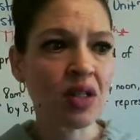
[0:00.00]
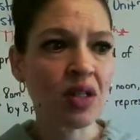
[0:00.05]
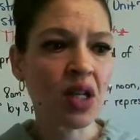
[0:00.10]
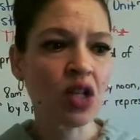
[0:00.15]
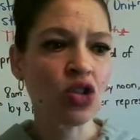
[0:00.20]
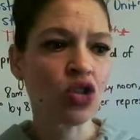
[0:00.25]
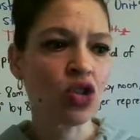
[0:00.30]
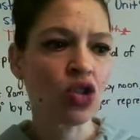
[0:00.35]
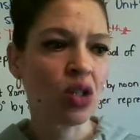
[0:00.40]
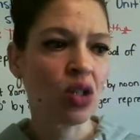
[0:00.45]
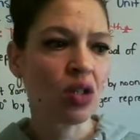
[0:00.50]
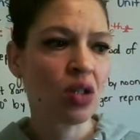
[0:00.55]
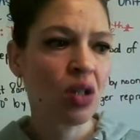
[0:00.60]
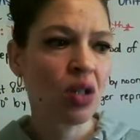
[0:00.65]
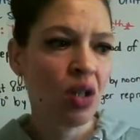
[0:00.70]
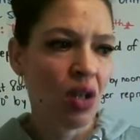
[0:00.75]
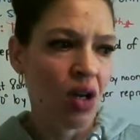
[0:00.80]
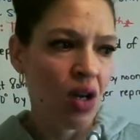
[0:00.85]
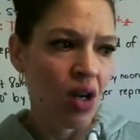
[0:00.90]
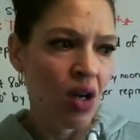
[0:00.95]
session
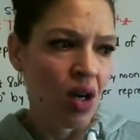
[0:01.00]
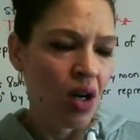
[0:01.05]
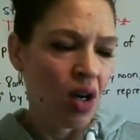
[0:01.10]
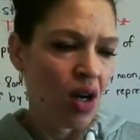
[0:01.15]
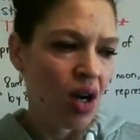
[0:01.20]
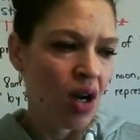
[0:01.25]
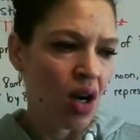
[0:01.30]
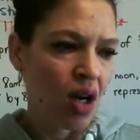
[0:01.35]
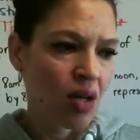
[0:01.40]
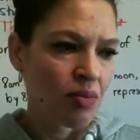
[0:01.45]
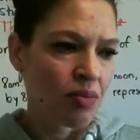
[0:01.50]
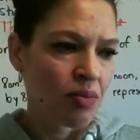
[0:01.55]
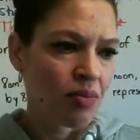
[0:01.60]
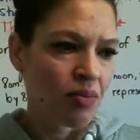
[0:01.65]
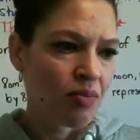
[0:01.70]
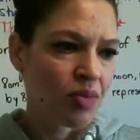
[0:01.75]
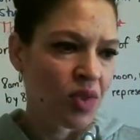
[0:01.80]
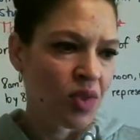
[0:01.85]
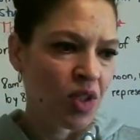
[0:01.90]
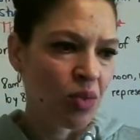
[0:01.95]

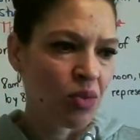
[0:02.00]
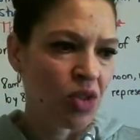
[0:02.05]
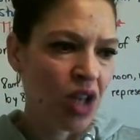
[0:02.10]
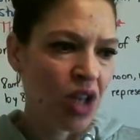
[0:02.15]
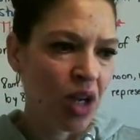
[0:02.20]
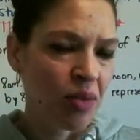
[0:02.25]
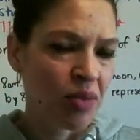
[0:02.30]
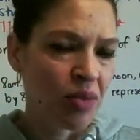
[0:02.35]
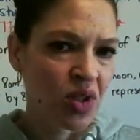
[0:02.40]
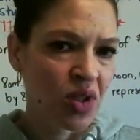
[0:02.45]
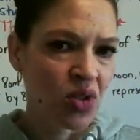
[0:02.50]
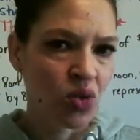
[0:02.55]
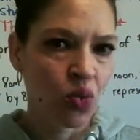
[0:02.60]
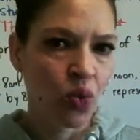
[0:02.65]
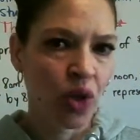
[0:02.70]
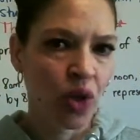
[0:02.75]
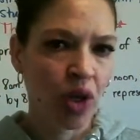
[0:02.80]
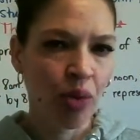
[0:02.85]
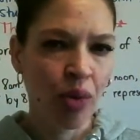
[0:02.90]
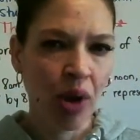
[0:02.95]
sometime this
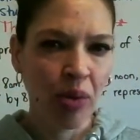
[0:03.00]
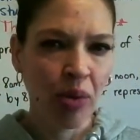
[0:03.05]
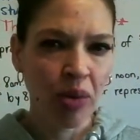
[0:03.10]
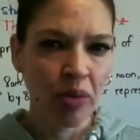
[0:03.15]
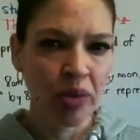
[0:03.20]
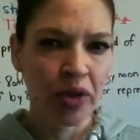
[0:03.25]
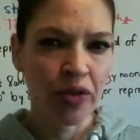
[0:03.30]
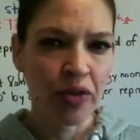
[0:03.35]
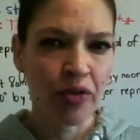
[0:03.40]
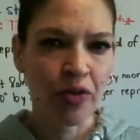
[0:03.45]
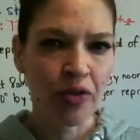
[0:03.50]
week, probably